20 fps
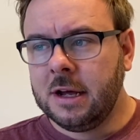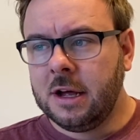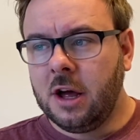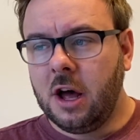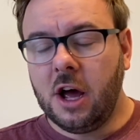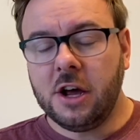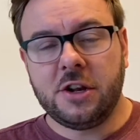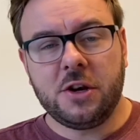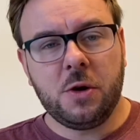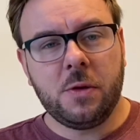
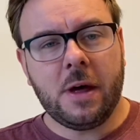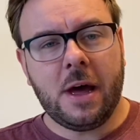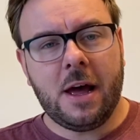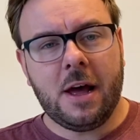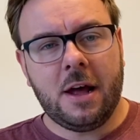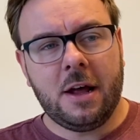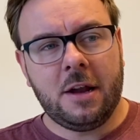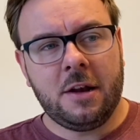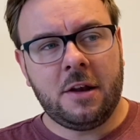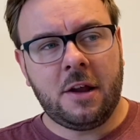I do
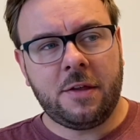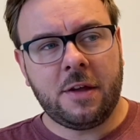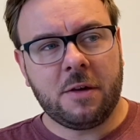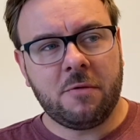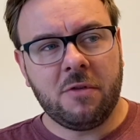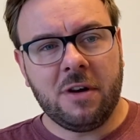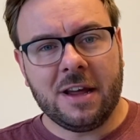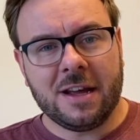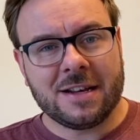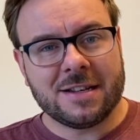that, nothing
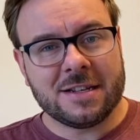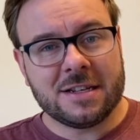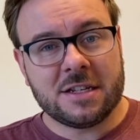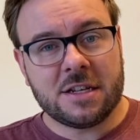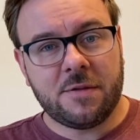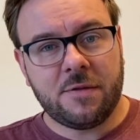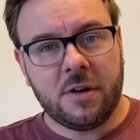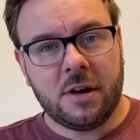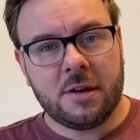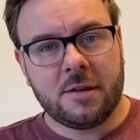really exists
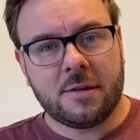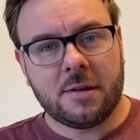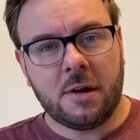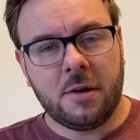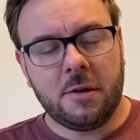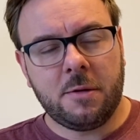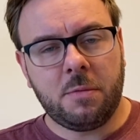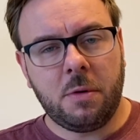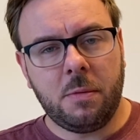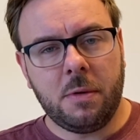for it, so
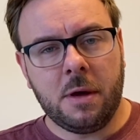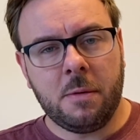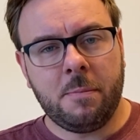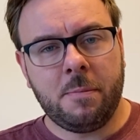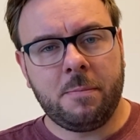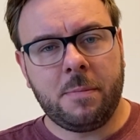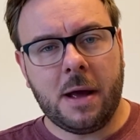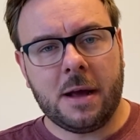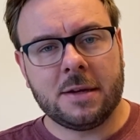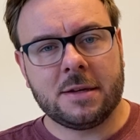it's probably
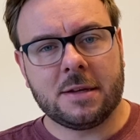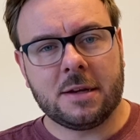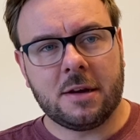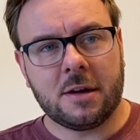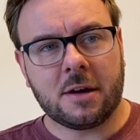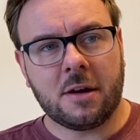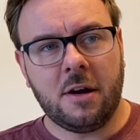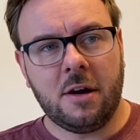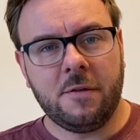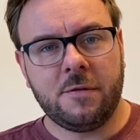best that I
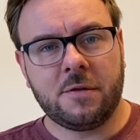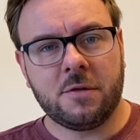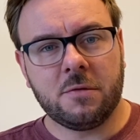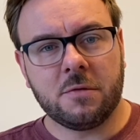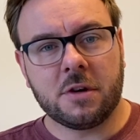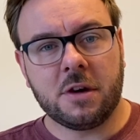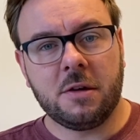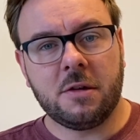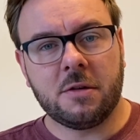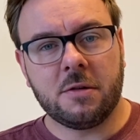kind of
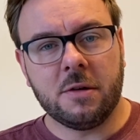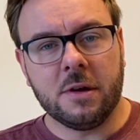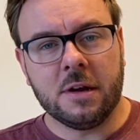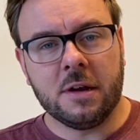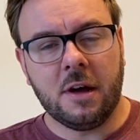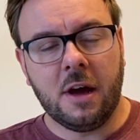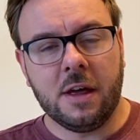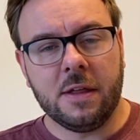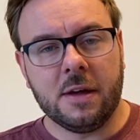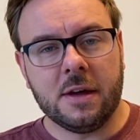talk you through it
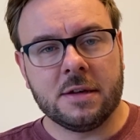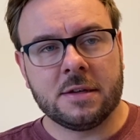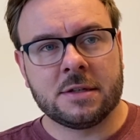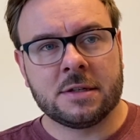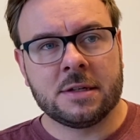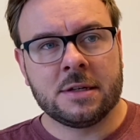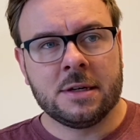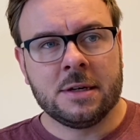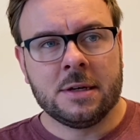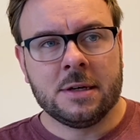like this.
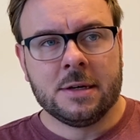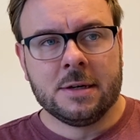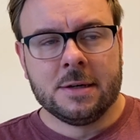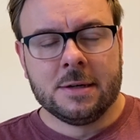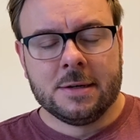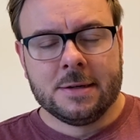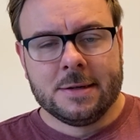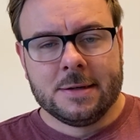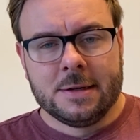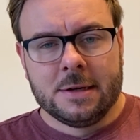
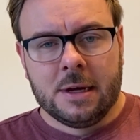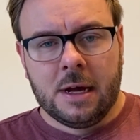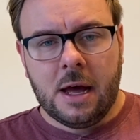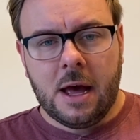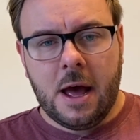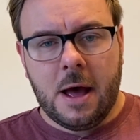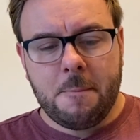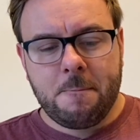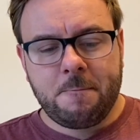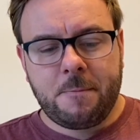
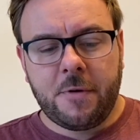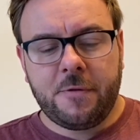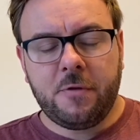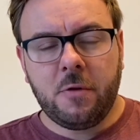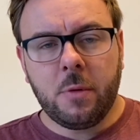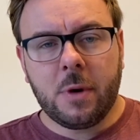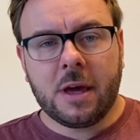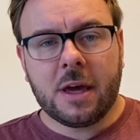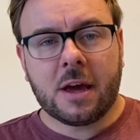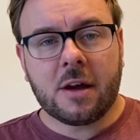Before
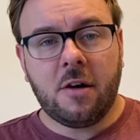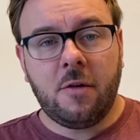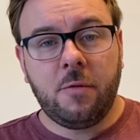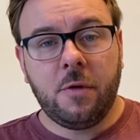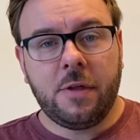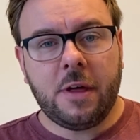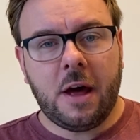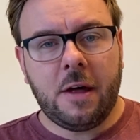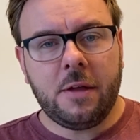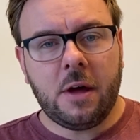we kick off with
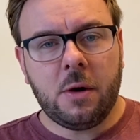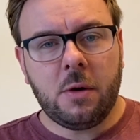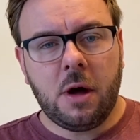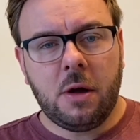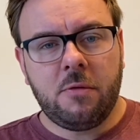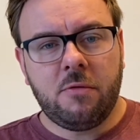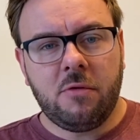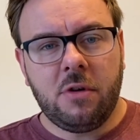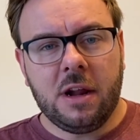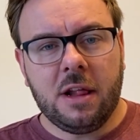that though, I'd
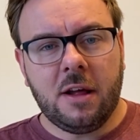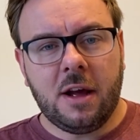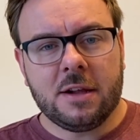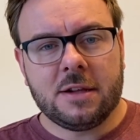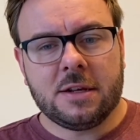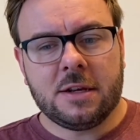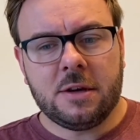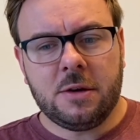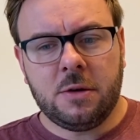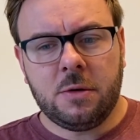really like
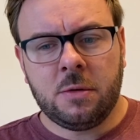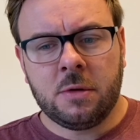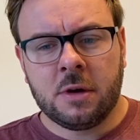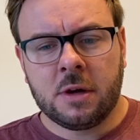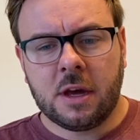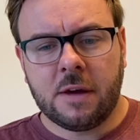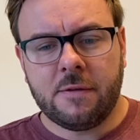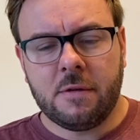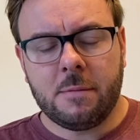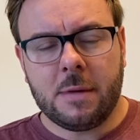to
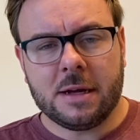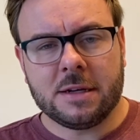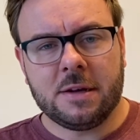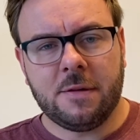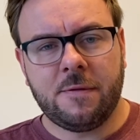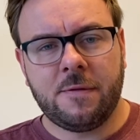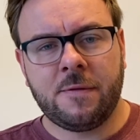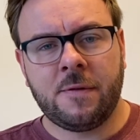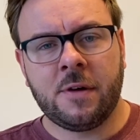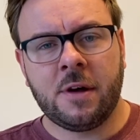give a
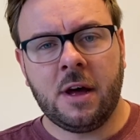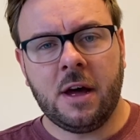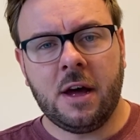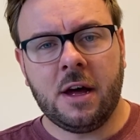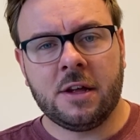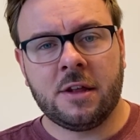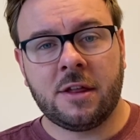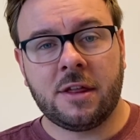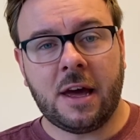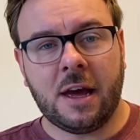massive
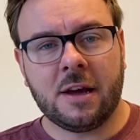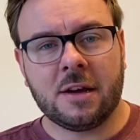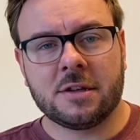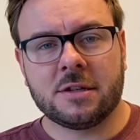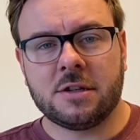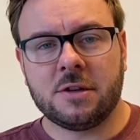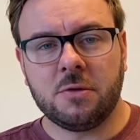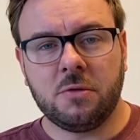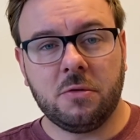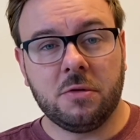thanks
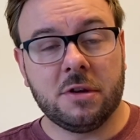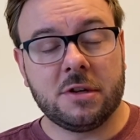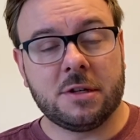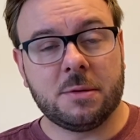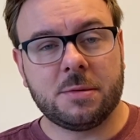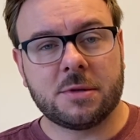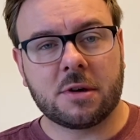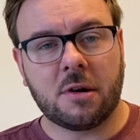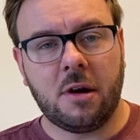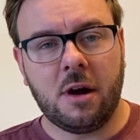to all the
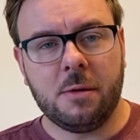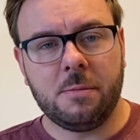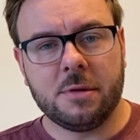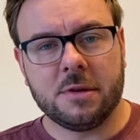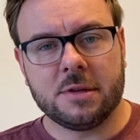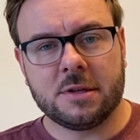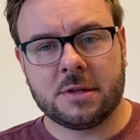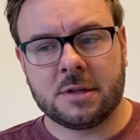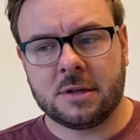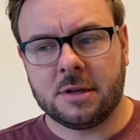
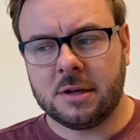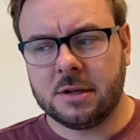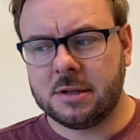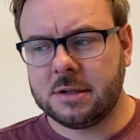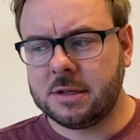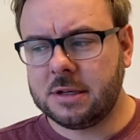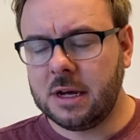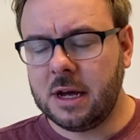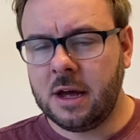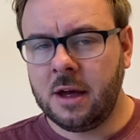subscribers
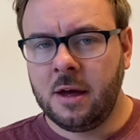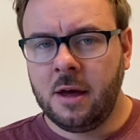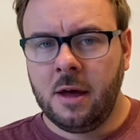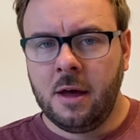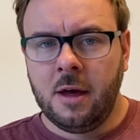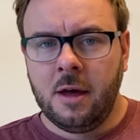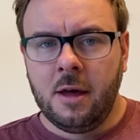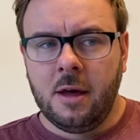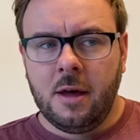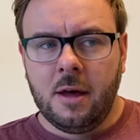that
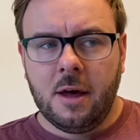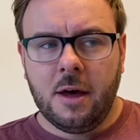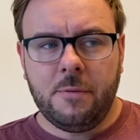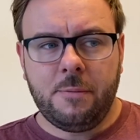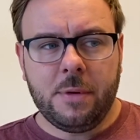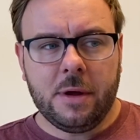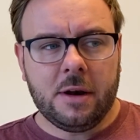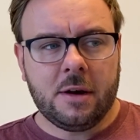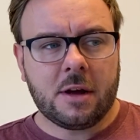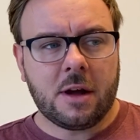have
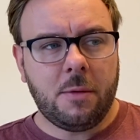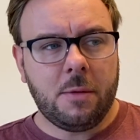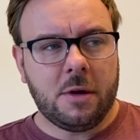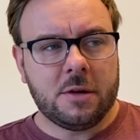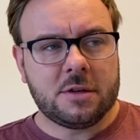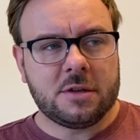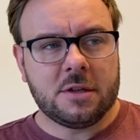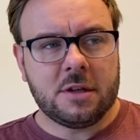been coming onto